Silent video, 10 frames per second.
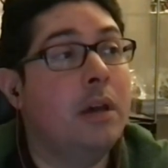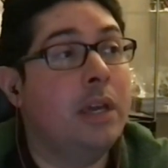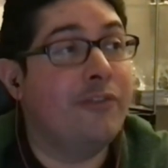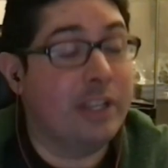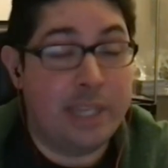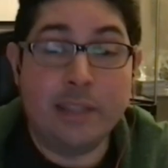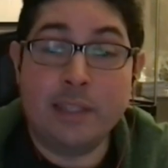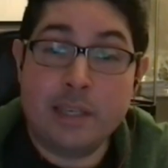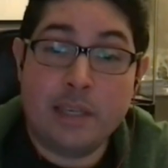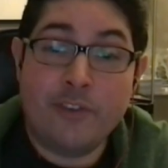if I take
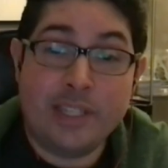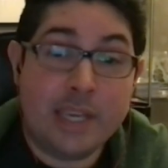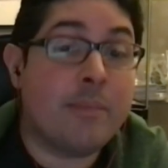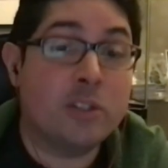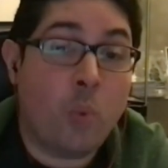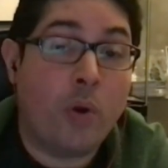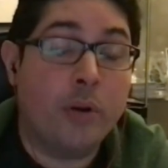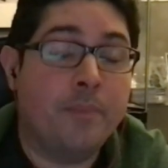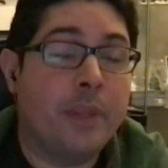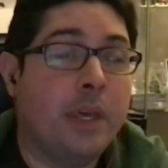him at his
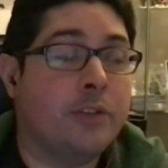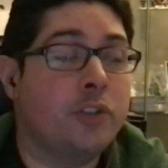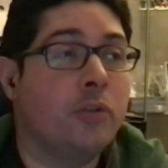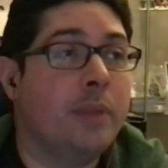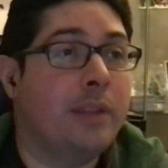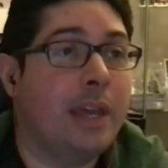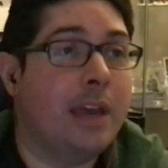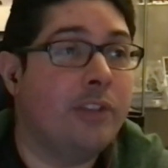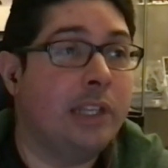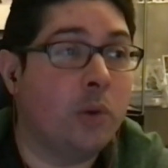word and assume that they
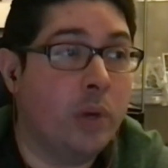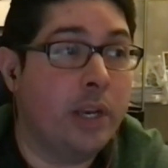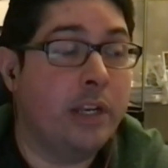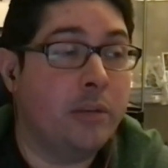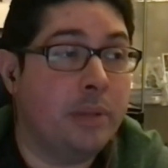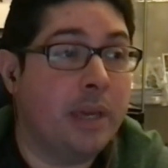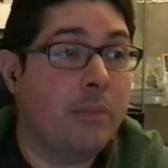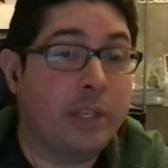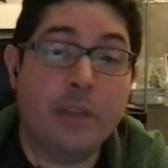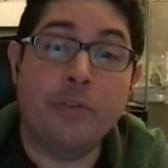have the liquidity to be
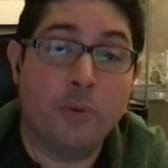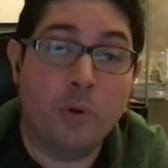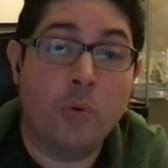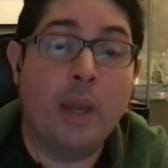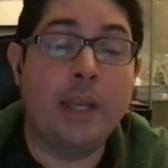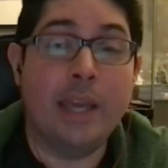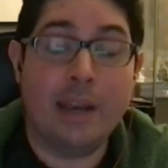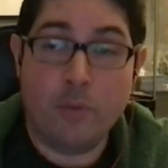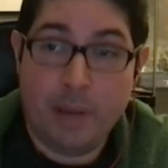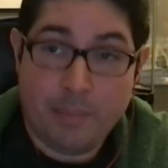able to get through and get
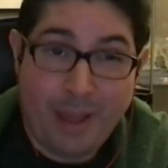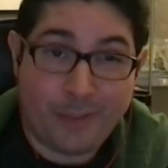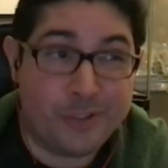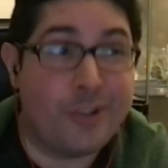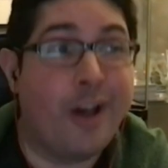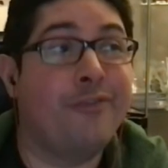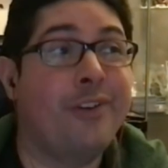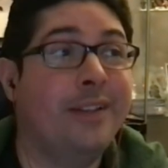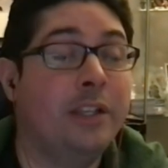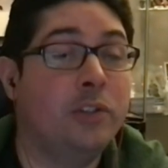everybody back their stuff,
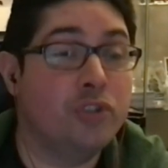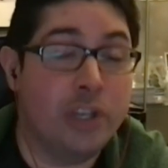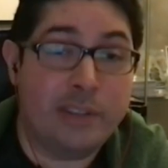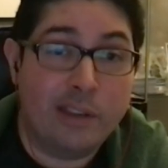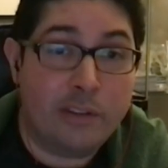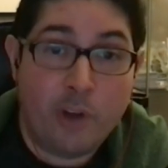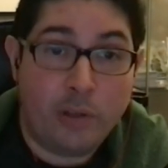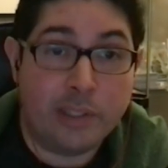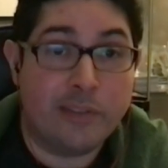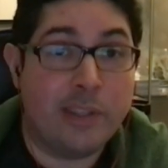and they do shut down the
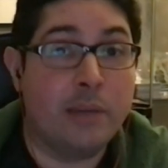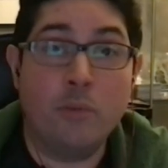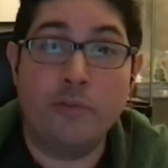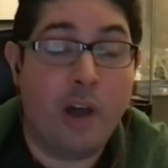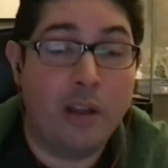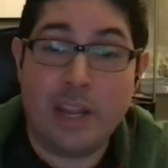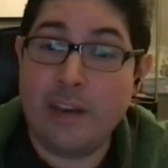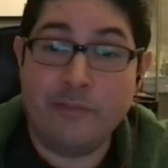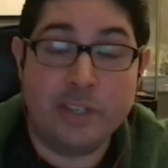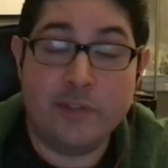vaulting thing and move on to
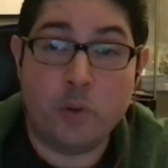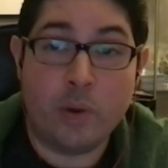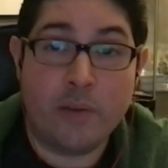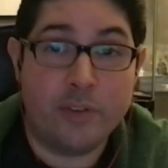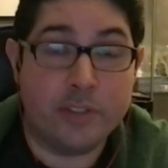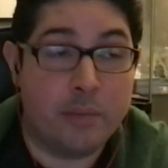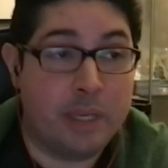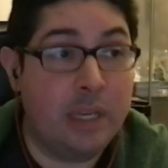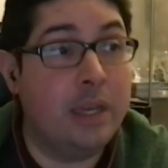NFTs or whatever it's going to be,